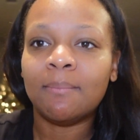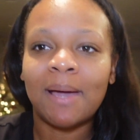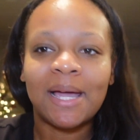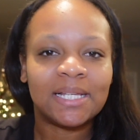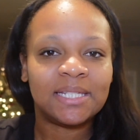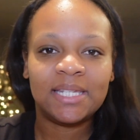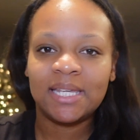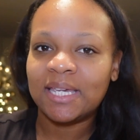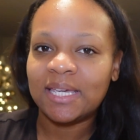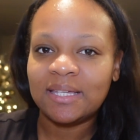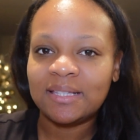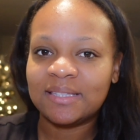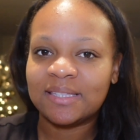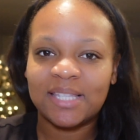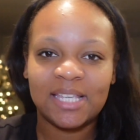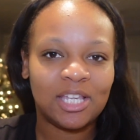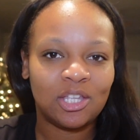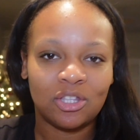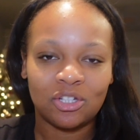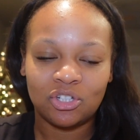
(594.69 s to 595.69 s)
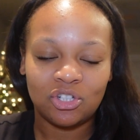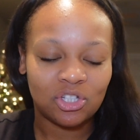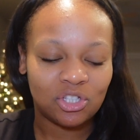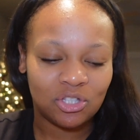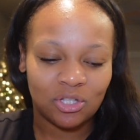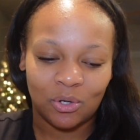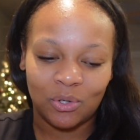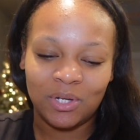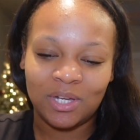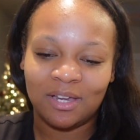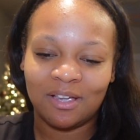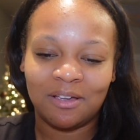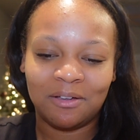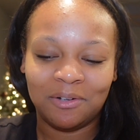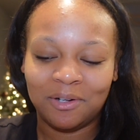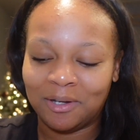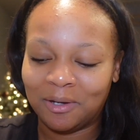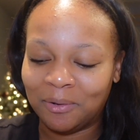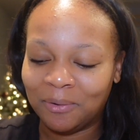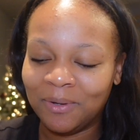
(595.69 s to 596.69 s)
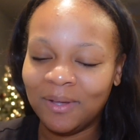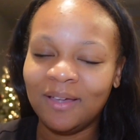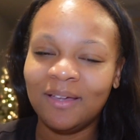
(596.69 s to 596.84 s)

my teens either, just so y'all know.